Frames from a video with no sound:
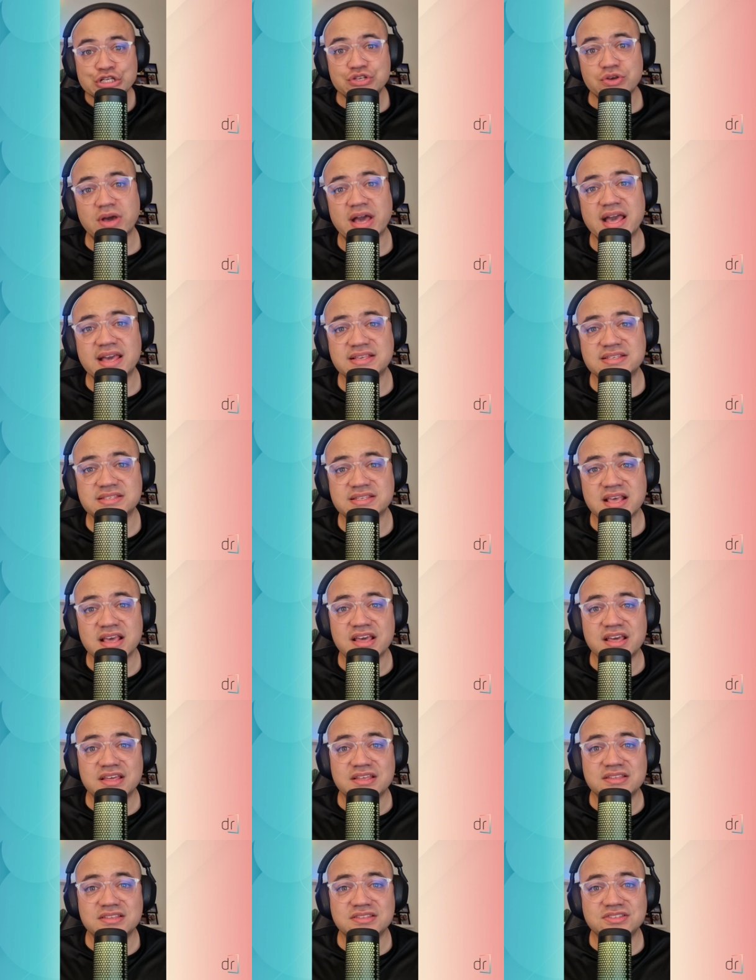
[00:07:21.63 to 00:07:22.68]
So guys,
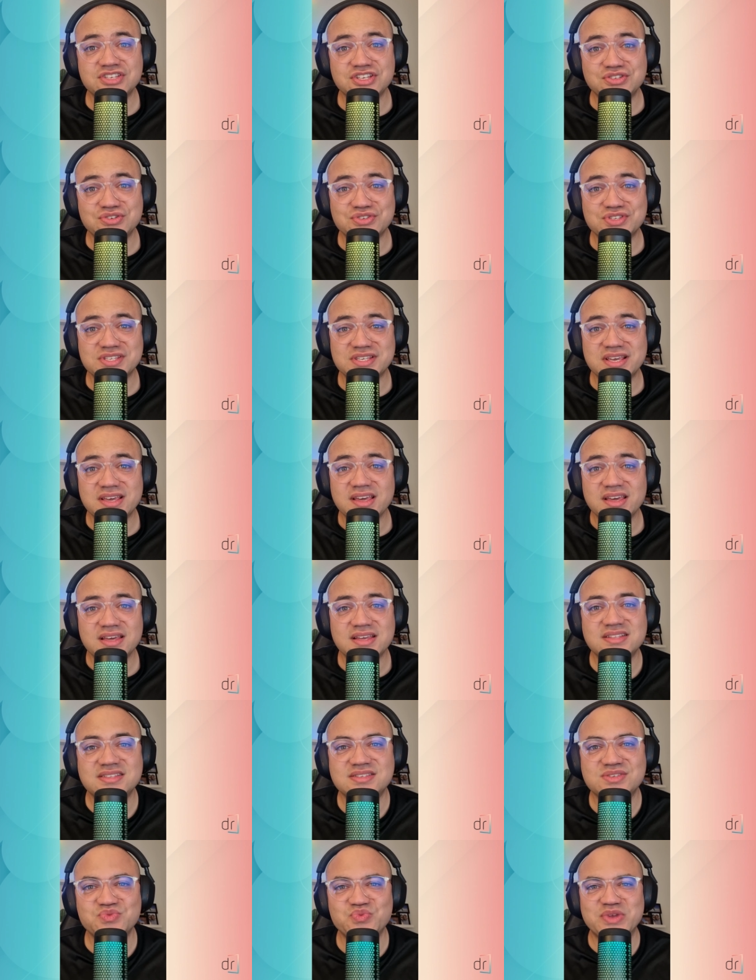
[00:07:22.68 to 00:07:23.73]
did you see?
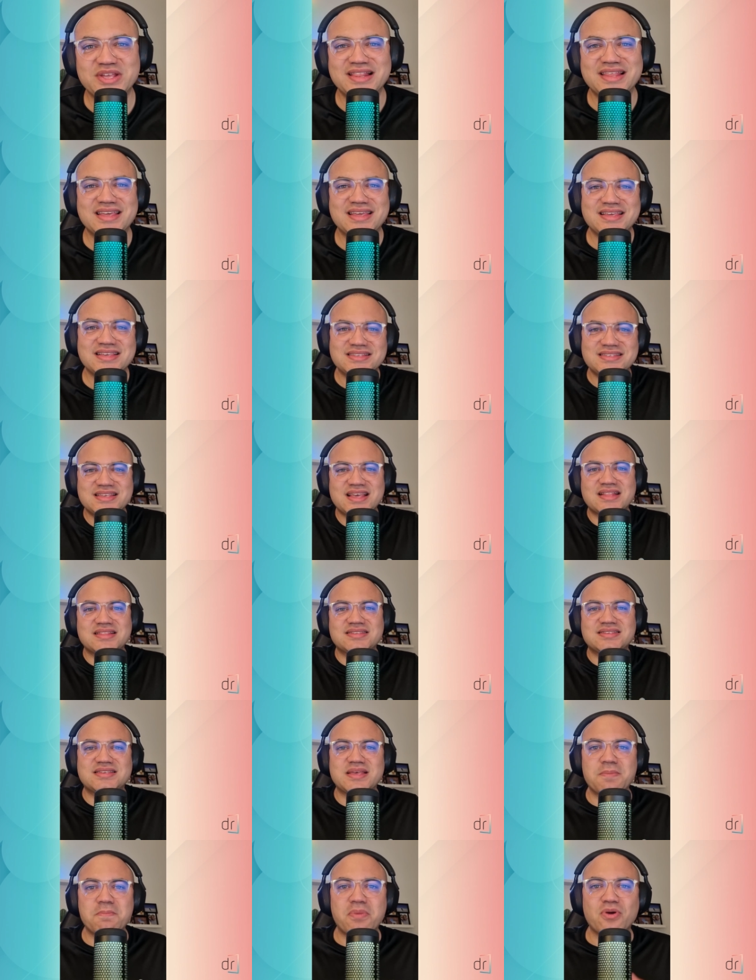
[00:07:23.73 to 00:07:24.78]
It's really easy and
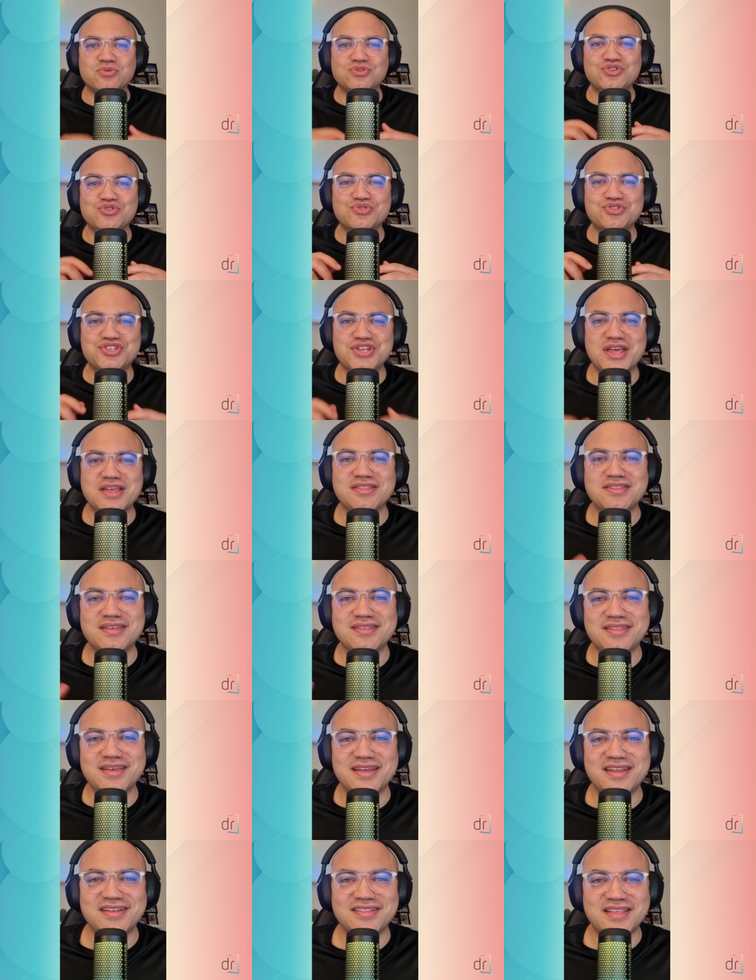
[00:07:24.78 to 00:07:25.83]
simple to change the
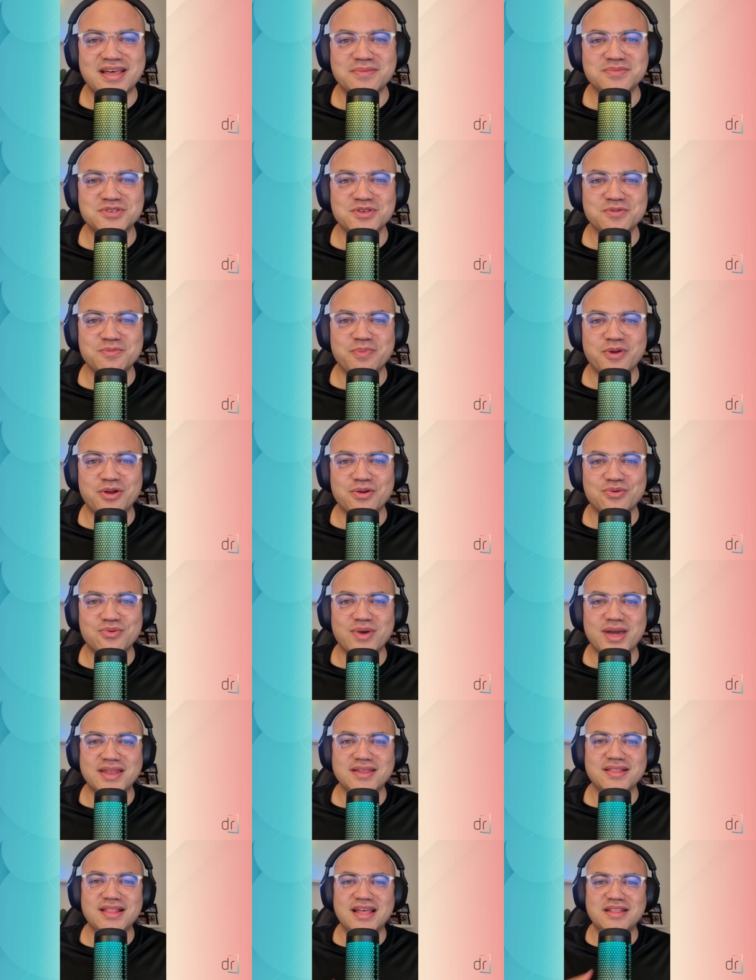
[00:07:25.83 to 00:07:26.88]
data types on Power
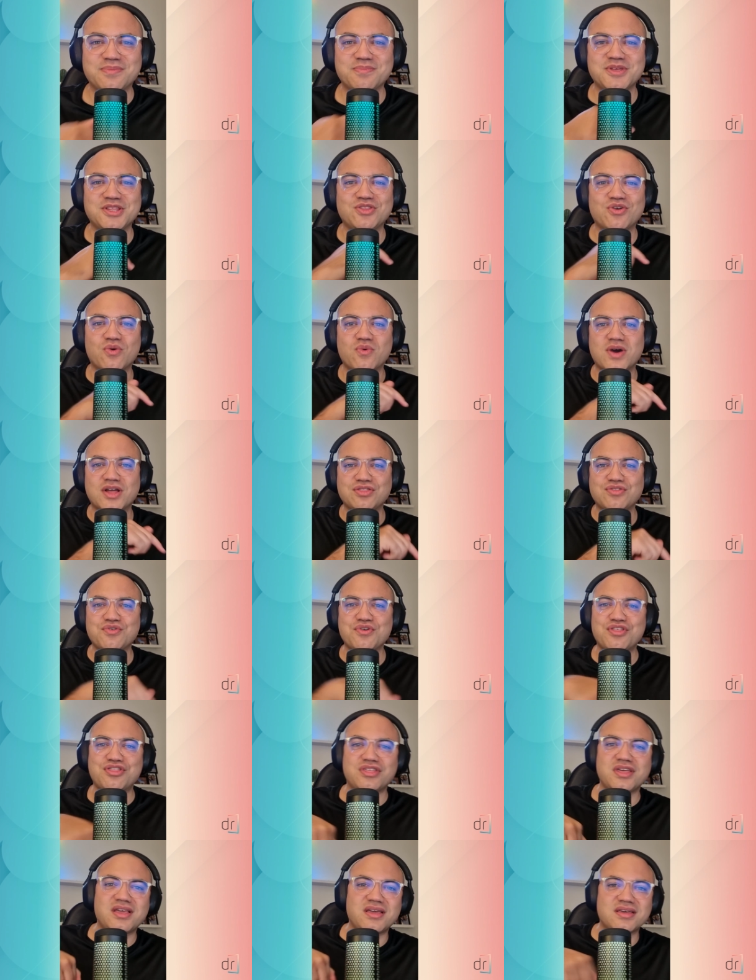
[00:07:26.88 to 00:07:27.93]
Query. Let me know what do you
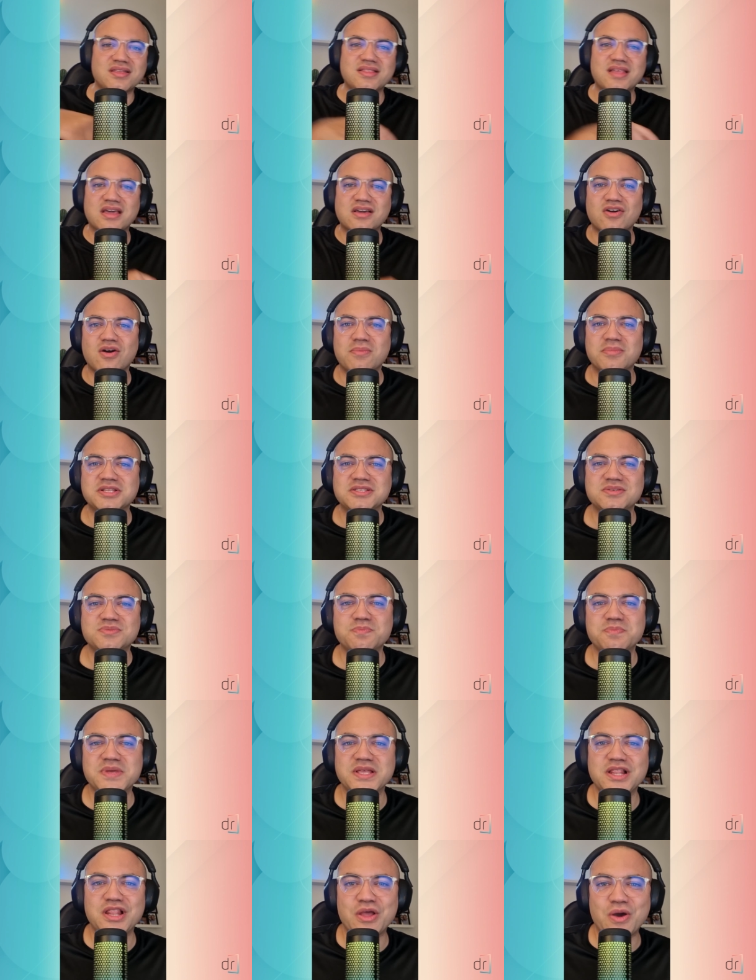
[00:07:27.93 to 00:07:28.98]
think in the comments
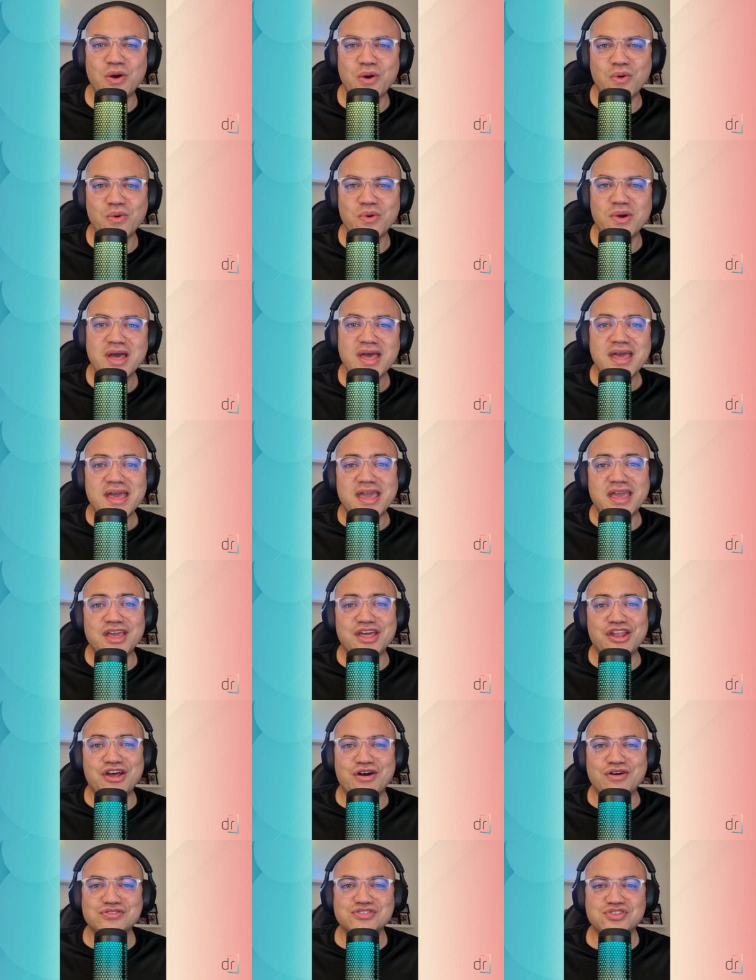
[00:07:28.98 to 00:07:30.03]
below.
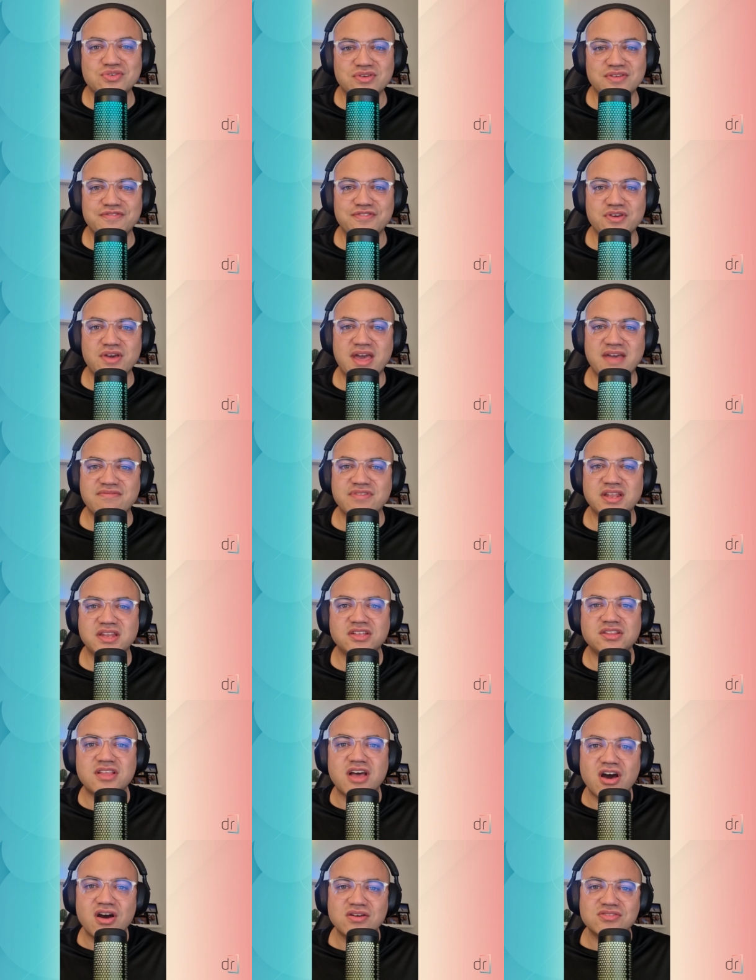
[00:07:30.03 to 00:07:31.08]
And also if you have any
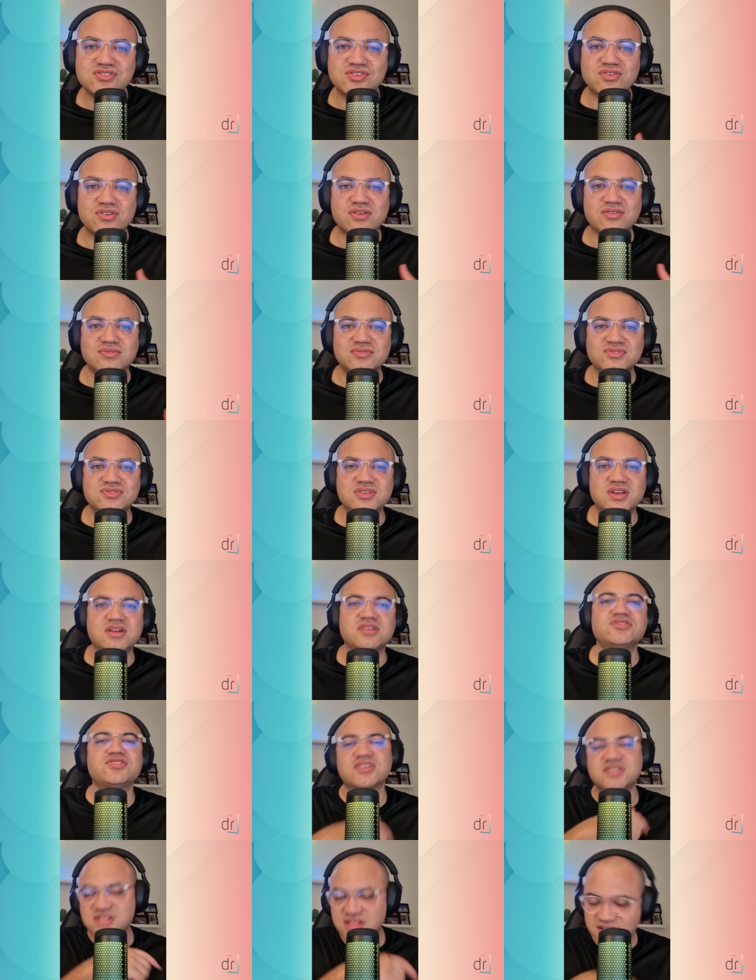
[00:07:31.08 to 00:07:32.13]
doubts or
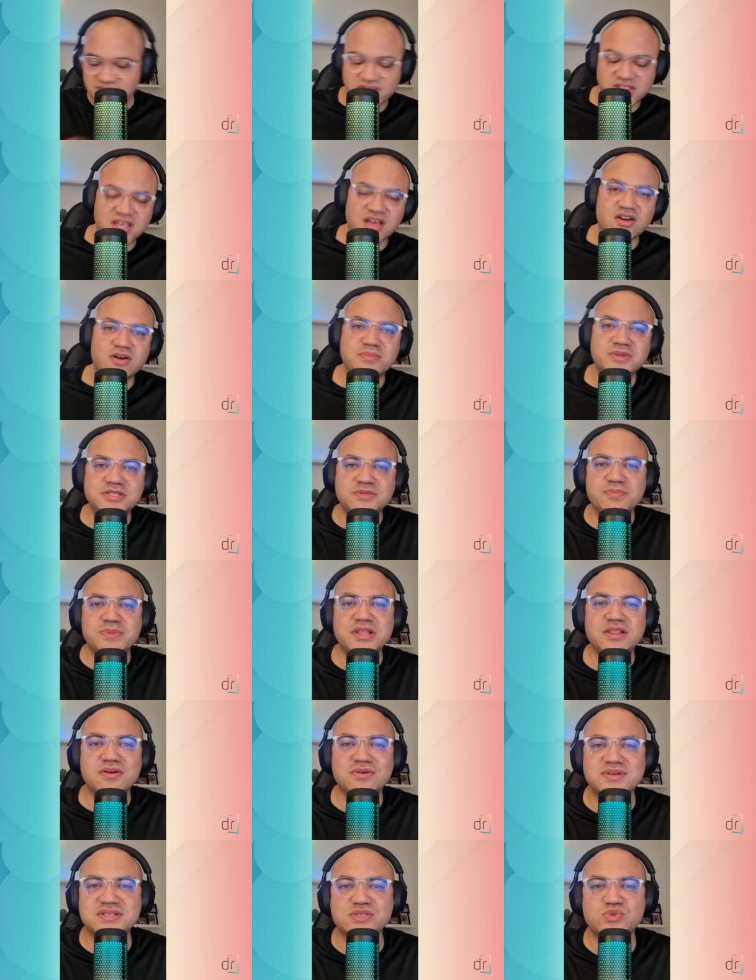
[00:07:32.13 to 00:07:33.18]
concern, just leave in the comment
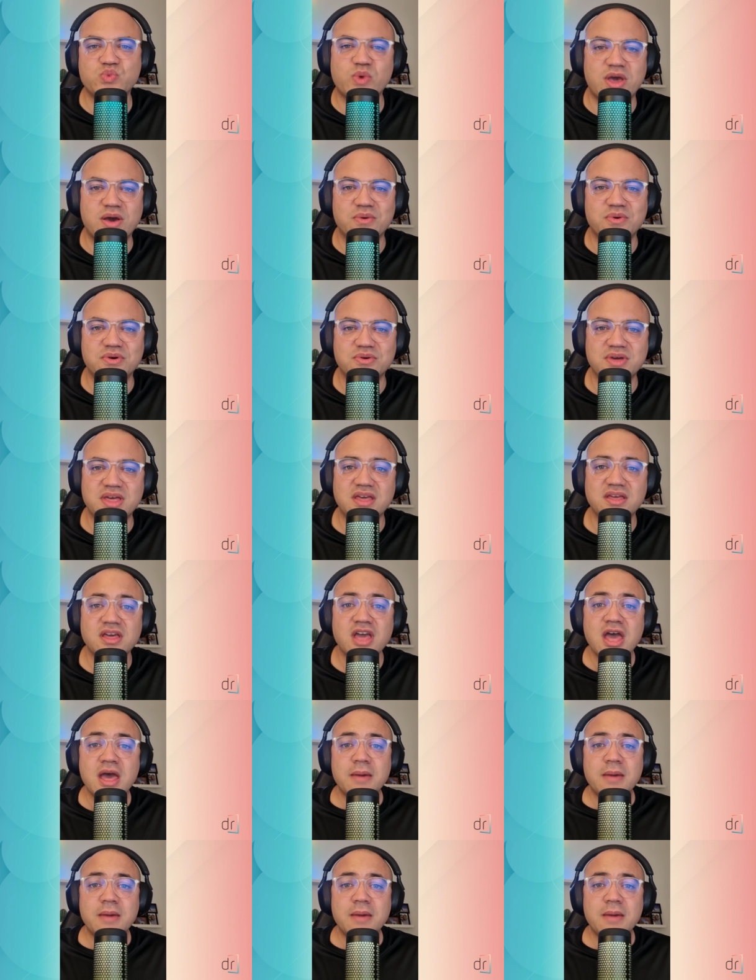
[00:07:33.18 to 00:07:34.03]
below as well, okay?